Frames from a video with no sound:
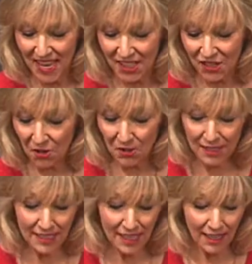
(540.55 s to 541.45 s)
So
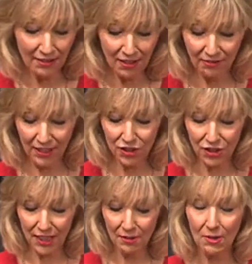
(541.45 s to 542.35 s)
this is kind of our
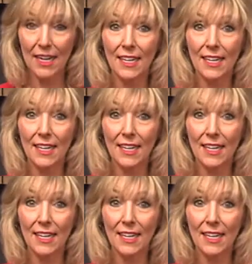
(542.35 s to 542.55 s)
finished thing right